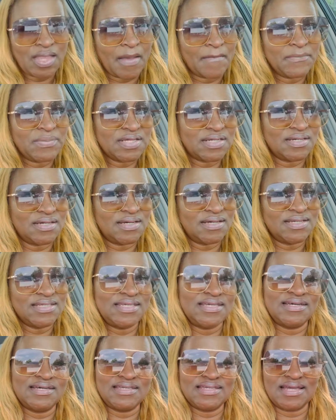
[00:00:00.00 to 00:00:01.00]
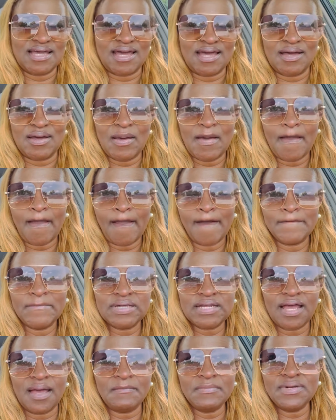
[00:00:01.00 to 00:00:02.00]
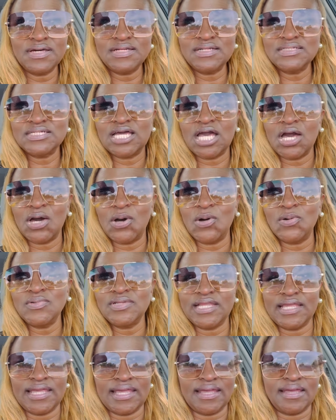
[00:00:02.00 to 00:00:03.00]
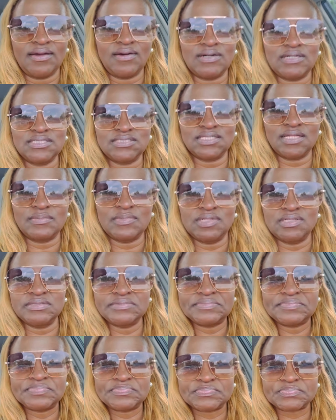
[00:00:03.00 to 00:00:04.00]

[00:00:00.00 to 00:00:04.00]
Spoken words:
But yeah, y'all. But I'm gonna go now, because I'm gonna